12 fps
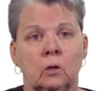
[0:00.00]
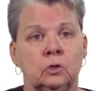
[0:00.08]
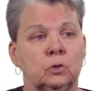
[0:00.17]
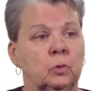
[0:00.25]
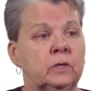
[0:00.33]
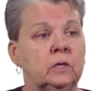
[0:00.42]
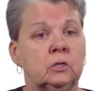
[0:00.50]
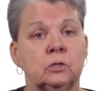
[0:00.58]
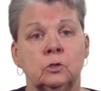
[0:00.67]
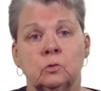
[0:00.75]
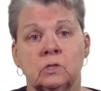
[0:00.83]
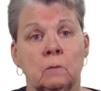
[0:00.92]
Do we need to
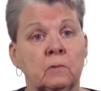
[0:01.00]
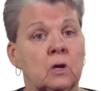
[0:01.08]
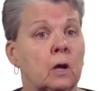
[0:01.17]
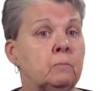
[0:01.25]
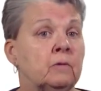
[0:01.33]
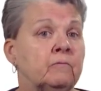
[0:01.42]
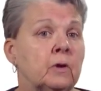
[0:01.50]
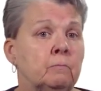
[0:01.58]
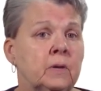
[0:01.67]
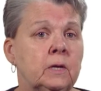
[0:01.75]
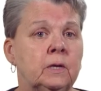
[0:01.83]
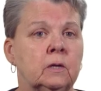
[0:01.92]
do some type of
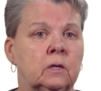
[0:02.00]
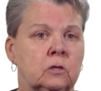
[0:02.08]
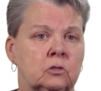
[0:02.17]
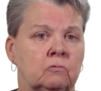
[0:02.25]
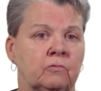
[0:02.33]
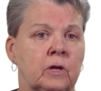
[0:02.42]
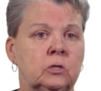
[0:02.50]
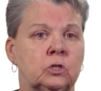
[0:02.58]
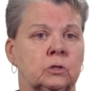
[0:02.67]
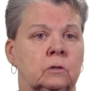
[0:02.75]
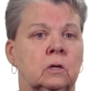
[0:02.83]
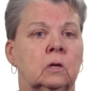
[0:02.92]
immediate
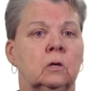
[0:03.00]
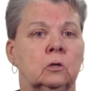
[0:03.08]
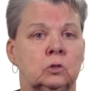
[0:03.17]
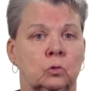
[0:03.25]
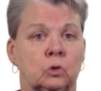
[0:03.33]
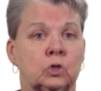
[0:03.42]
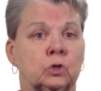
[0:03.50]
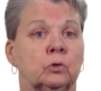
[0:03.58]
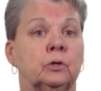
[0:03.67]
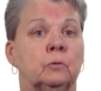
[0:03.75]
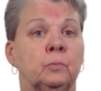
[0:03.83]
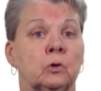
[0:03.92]
intervention to assure
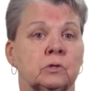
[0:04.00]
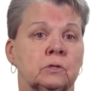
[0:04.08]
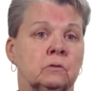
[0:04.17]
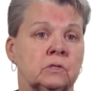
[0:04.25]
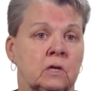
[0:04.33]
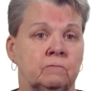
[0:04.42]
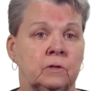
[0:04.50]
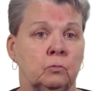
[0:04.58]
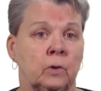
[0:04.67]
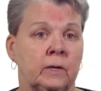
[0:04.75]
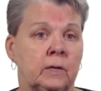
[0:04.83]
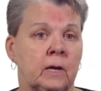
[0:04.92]
your personal safety
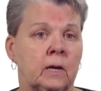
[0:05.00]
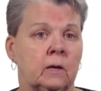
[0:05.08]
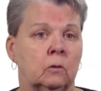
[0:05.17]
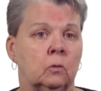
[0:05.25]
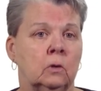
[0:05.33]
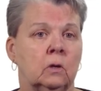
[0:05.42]
right now?